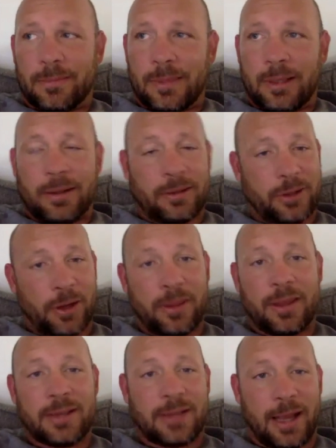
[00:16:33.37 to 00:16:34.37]
there's good
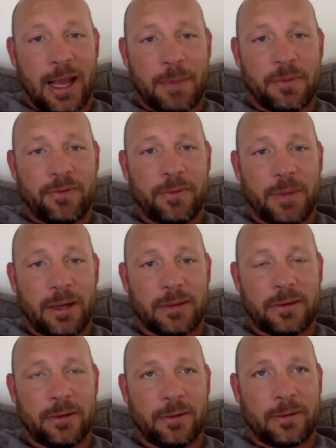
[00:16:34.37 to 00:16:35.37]
things that happen from there
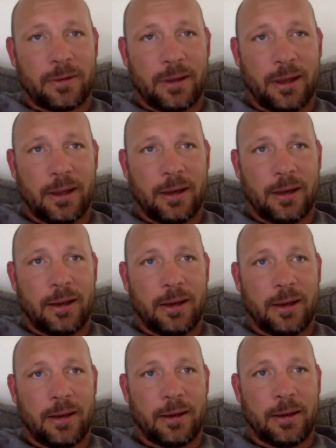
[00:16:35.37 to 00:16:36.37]
too. And
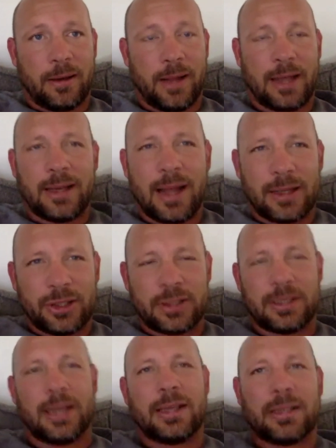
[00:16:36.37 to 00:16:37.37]
not
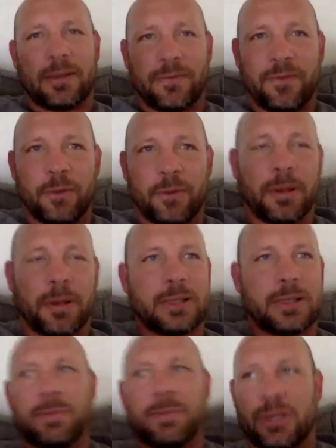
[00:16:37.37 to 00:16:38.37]
just like as a football
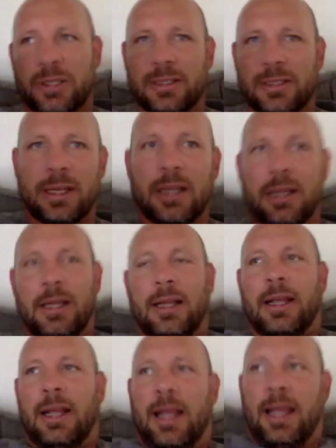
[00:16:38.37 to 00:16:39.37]
sense, but just
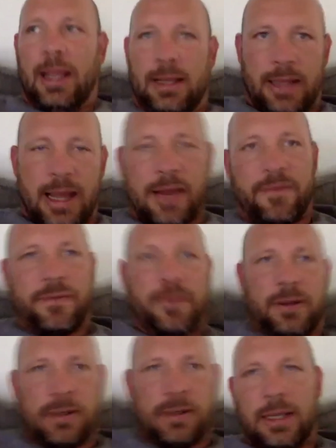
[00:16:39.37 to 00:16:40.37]
in
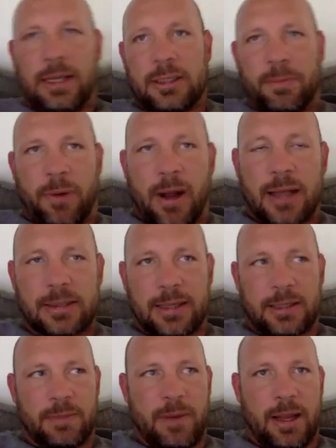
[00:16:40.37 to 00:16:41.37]
life. It's a
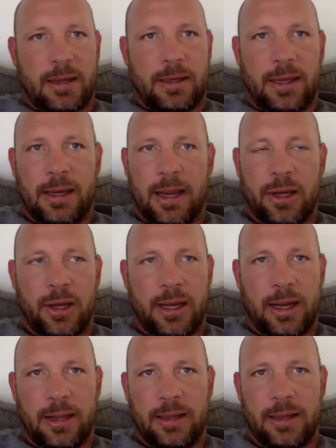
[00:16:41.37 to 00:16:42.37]
process, man. And that you
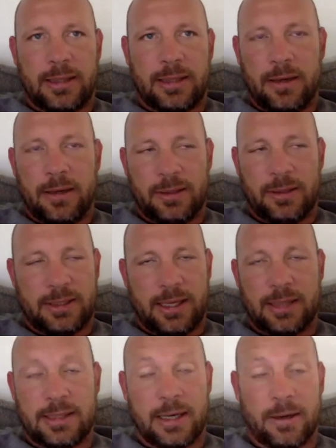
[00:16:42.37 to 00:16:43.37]
hear, and I know these
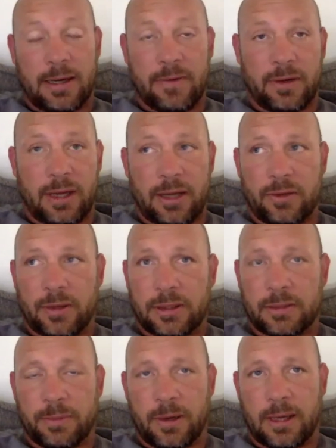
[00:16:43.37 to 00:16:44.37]
kids hear it every day,
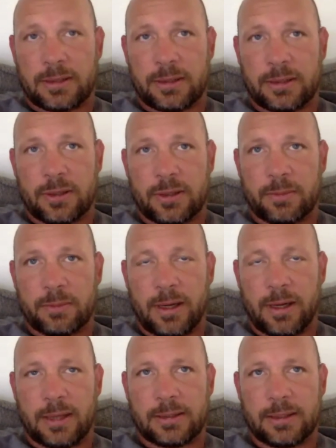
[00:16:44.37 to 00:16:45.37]
trust the
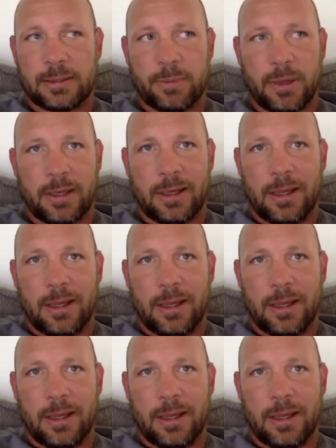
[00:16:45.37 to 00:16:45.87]
process, but